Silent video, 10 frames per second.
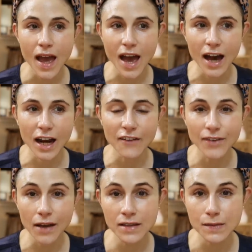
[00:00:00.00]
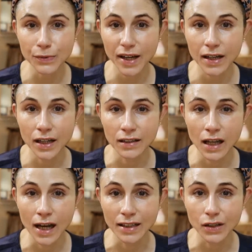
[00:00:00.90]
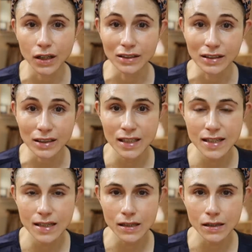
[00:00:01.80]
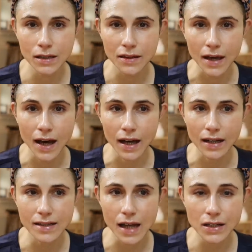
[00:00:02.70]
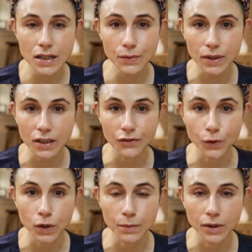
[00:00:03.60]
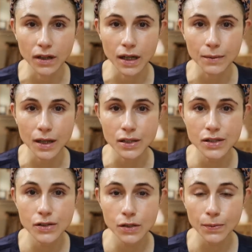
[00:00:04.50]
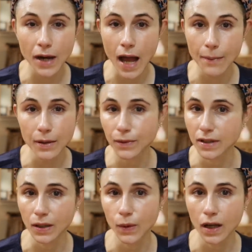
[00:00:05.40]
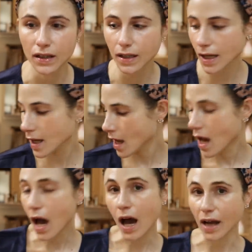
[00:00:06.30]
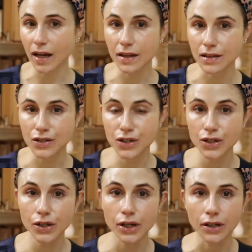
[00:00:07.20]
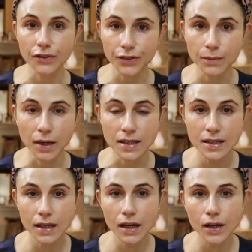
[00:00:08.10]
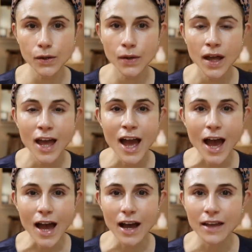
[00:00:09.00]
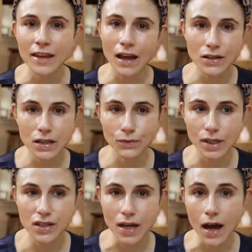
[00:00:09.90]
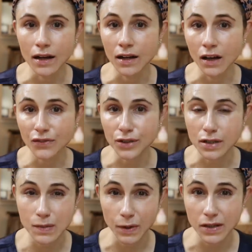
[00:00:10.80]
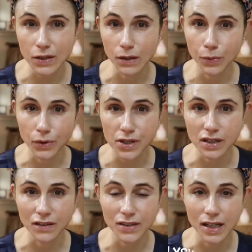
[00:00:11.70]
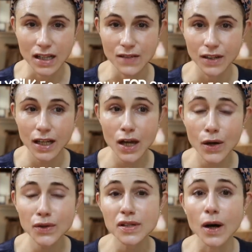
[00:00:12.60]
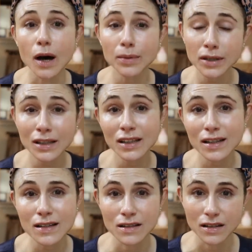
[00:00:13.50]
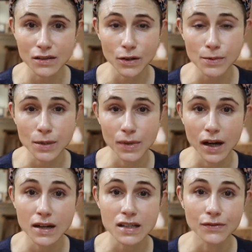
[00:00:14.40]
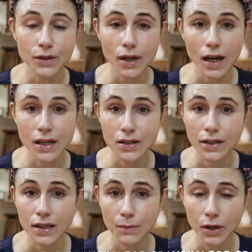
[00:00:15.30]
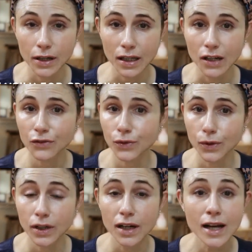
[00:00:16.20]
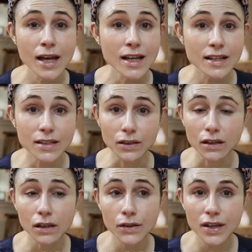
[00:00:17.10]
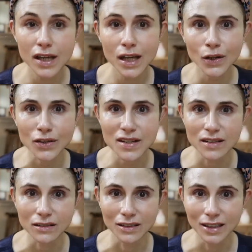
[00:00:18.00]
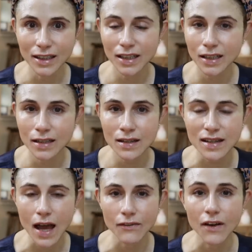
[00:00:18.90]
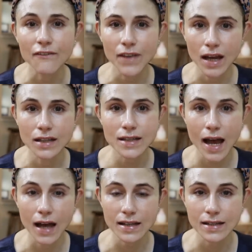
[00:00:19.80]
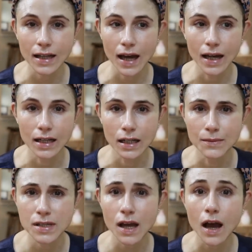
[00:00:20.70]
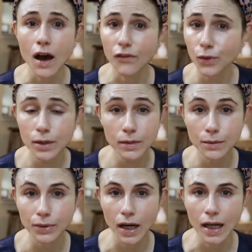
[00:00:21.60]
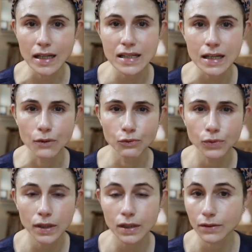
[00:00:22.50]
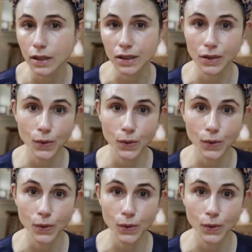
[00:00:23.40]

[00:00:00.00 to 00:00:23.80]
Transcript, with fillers: And I found this brand online called Lily Silk that is actually really affordable and I've been super happy with the quality. I got this shirt a few months ago and they actually reached out and offered to sponsor a portion of today's video. So I'll put the links in the description box if you guys are in the market for silk clothing or silk linens. They have fantastic items, affordably priced and really, really good